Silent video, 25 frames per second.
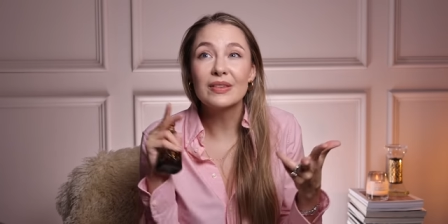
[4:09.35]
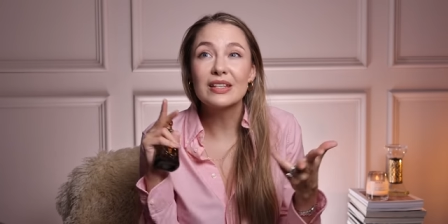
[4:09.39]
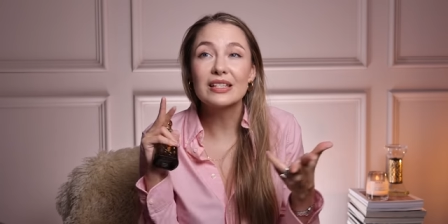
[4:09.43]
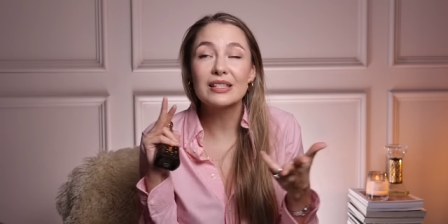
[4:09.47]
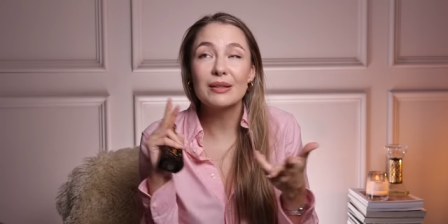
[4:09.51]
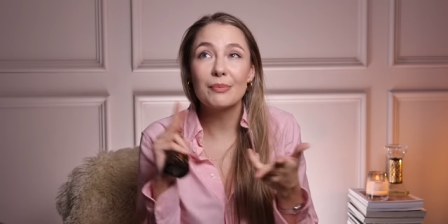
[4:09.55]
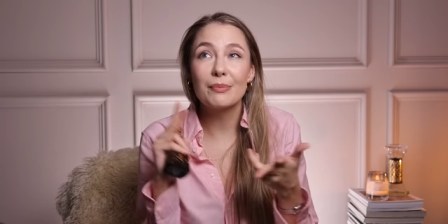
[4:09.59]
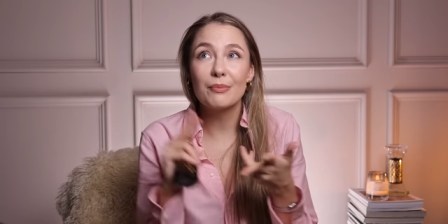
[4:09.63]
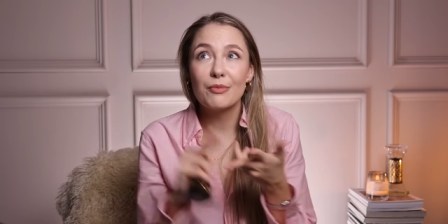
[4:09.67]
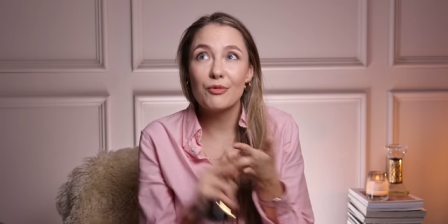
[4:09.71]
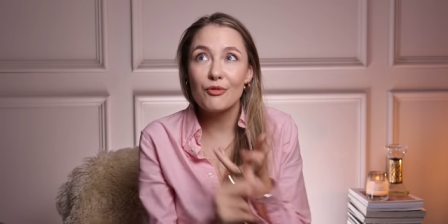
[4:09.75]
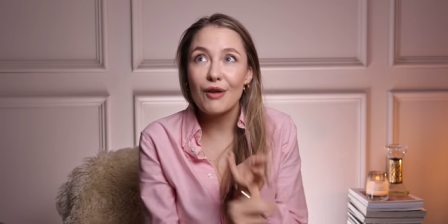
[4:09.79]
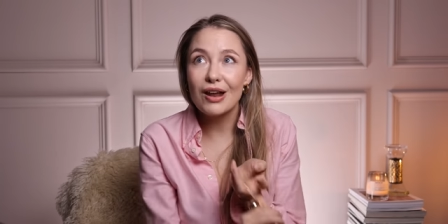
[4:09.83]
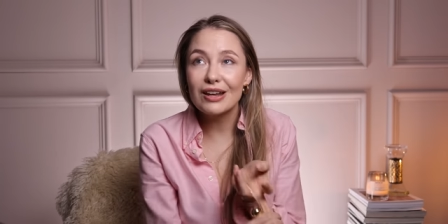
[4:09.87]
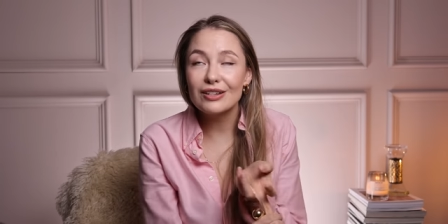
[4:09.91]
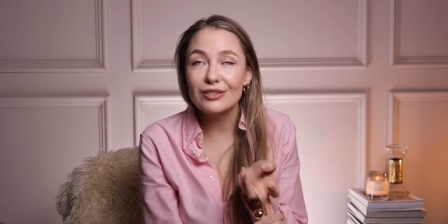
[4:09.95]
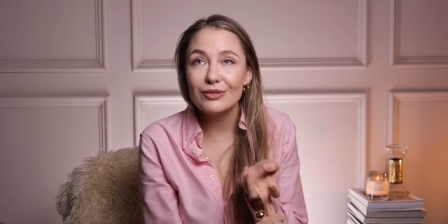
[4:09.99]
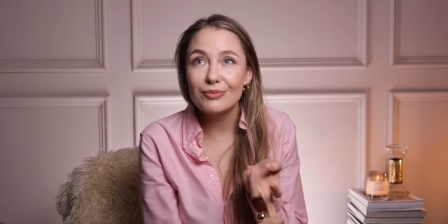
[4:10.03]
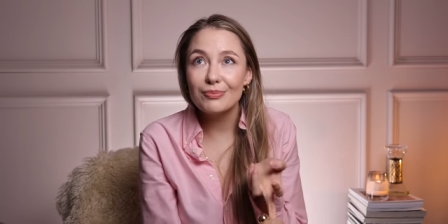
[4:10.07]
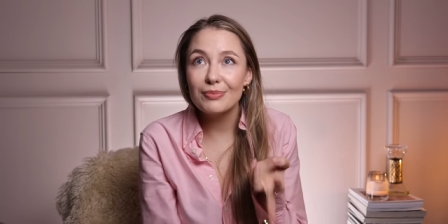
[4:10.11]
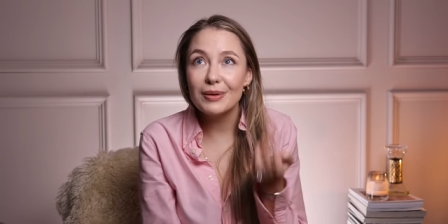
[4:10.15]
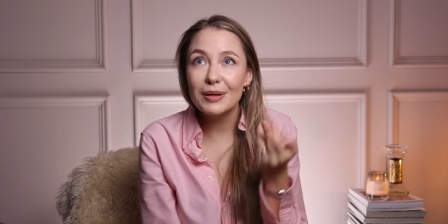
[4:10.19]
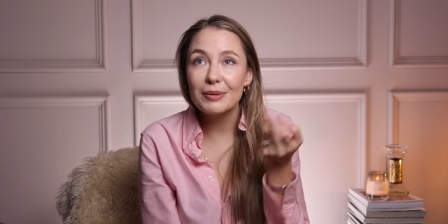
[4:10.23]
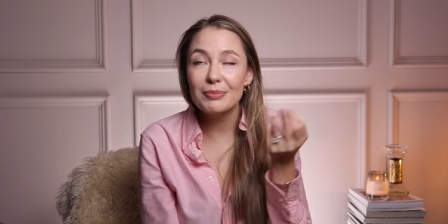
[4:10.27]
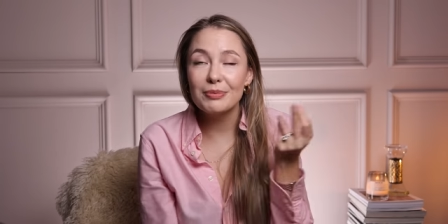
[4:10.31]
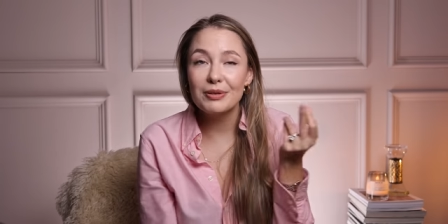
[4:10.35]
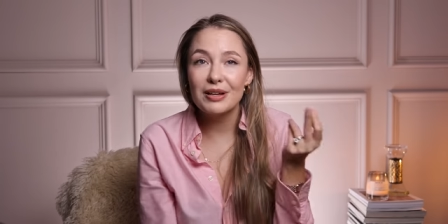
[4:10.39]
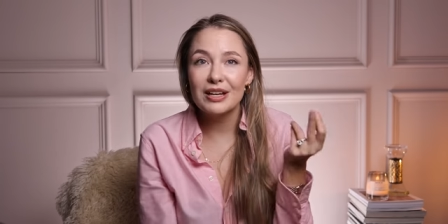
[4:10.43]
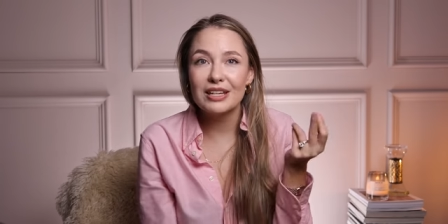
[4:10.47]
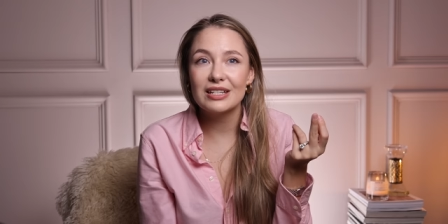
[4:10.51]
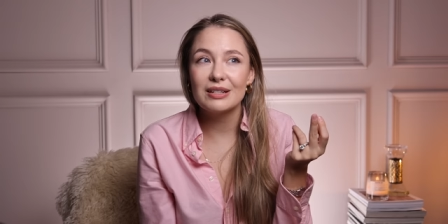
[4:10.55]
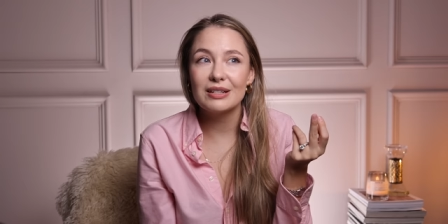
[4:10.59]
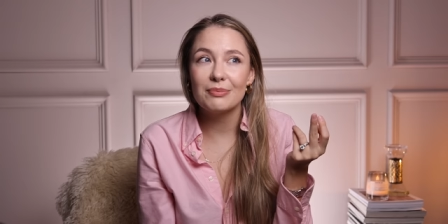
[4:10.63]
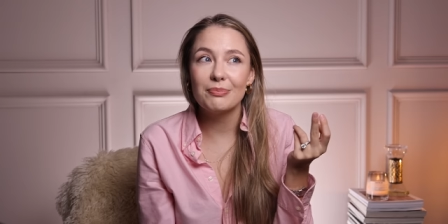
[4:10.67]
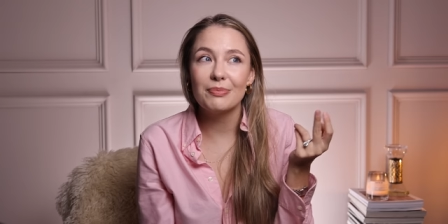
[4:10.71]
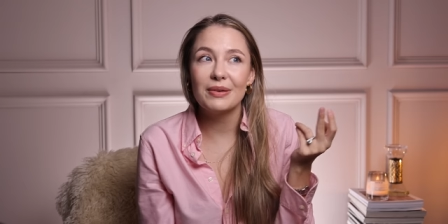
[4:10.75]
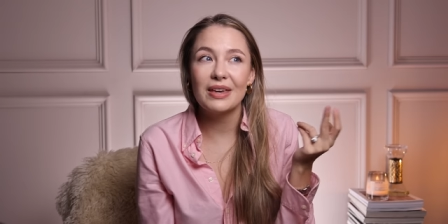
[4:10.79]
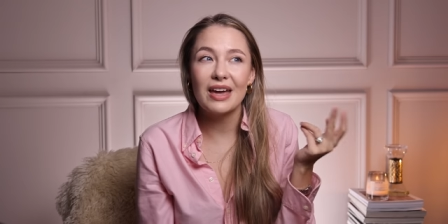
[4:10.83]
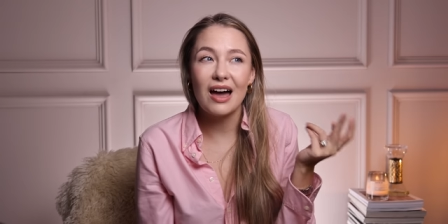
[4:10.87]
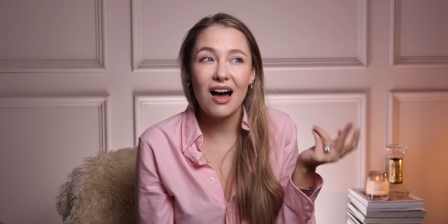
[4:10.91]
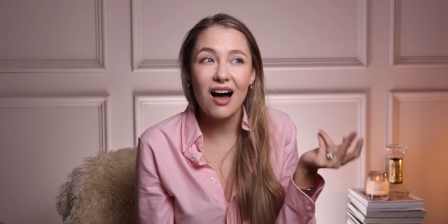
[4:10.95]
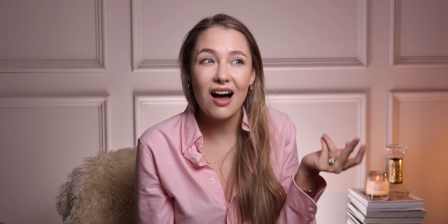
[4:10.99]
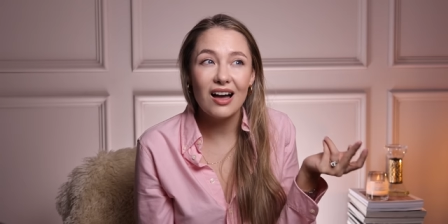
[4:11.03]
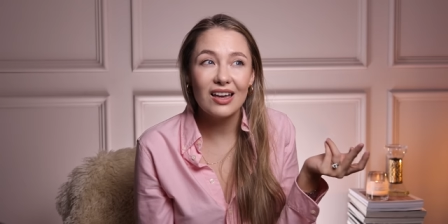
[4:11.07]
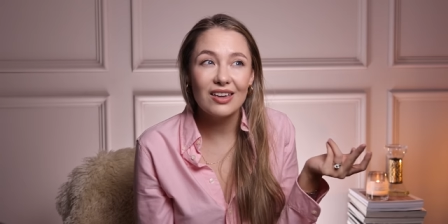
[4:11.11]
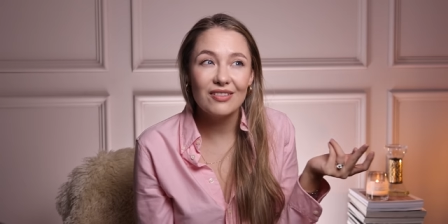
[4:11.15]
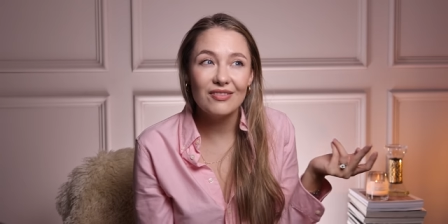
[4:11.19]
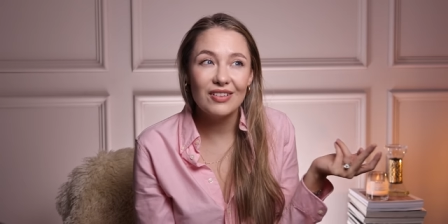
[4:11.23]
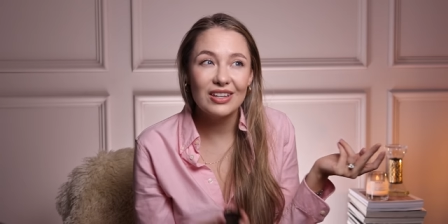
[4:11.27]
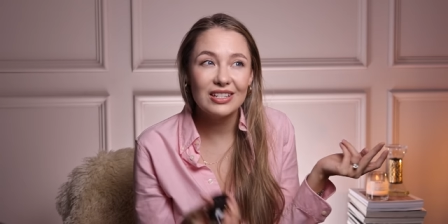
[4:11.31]
some random people at a P
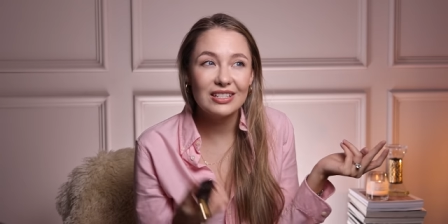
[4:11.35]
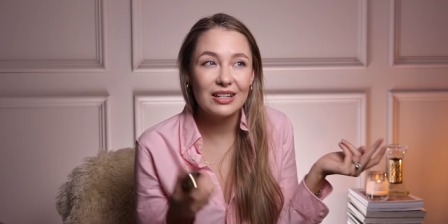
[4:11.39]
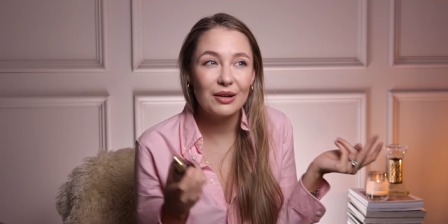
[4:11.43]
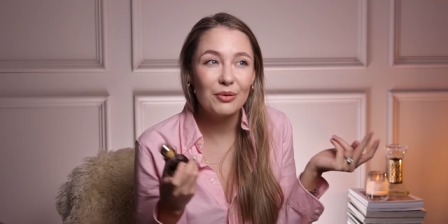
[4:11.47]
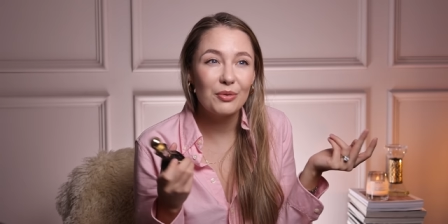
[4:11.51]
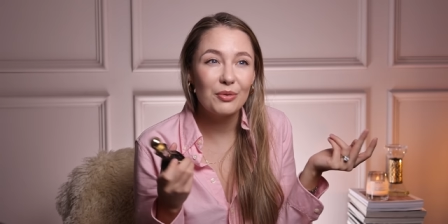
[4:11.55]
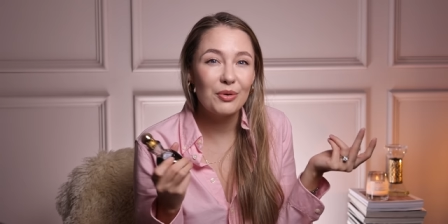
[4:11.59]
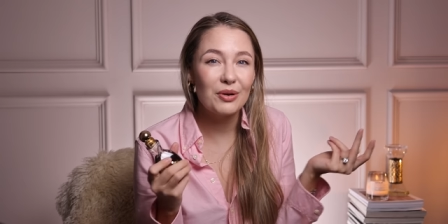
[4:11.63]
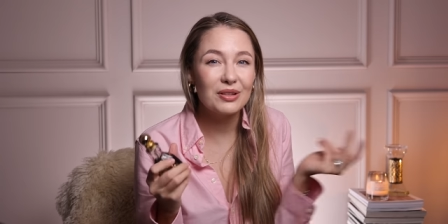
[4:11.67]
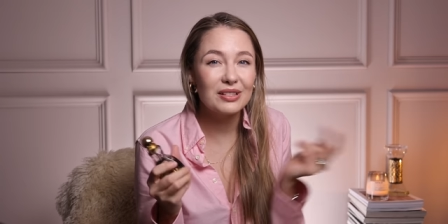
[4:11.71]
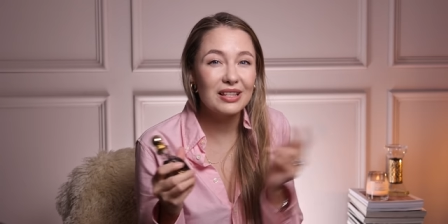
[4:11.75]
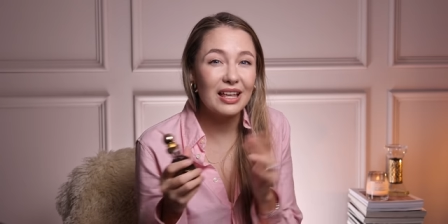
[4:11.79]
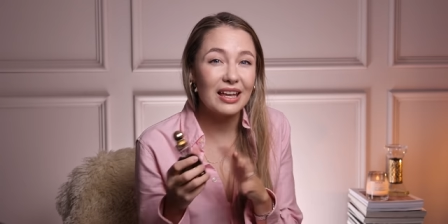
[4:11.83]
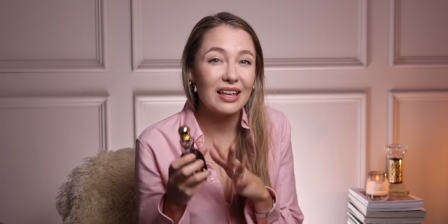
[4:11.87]
I event I was,